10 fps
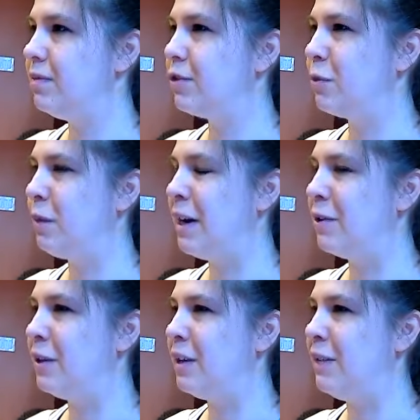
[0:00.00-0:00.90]
it's a
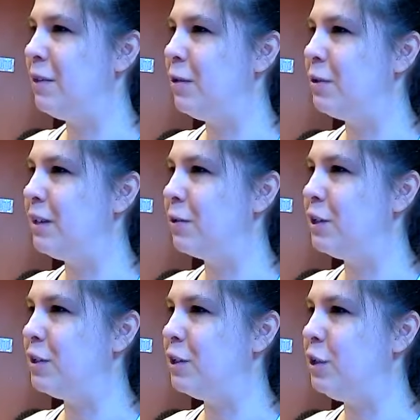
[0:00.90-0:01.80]
reminder that even those
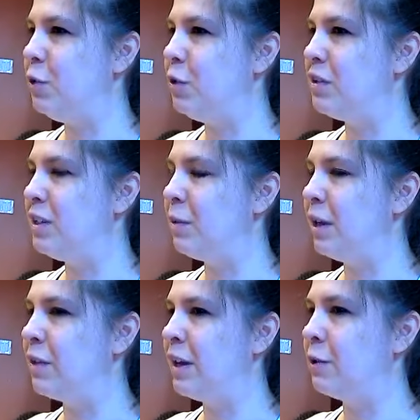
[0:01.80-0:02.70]
energies in you that seem
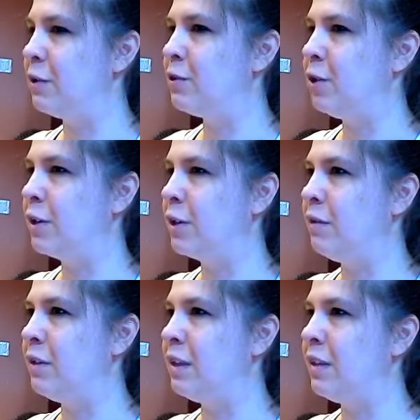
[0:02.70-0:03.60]
like they are destructive
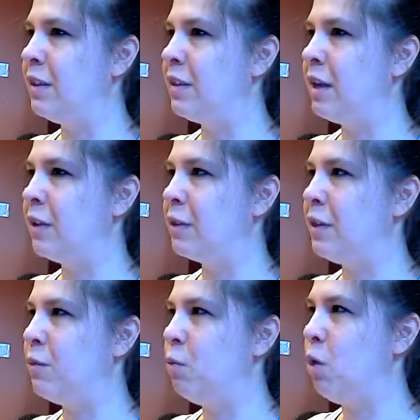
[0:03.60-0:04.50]
is that it's not that
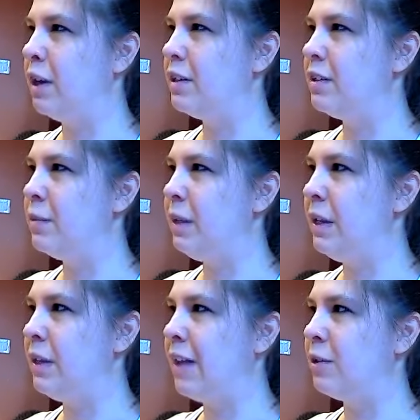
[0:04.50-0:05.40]
they want to
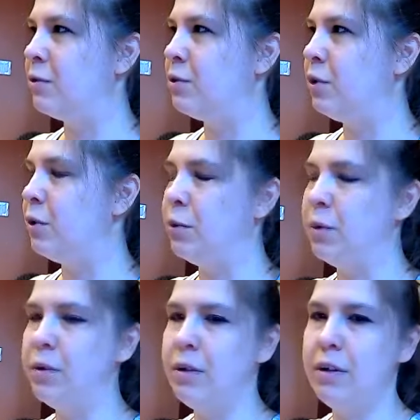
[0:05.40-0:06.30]
be that there's no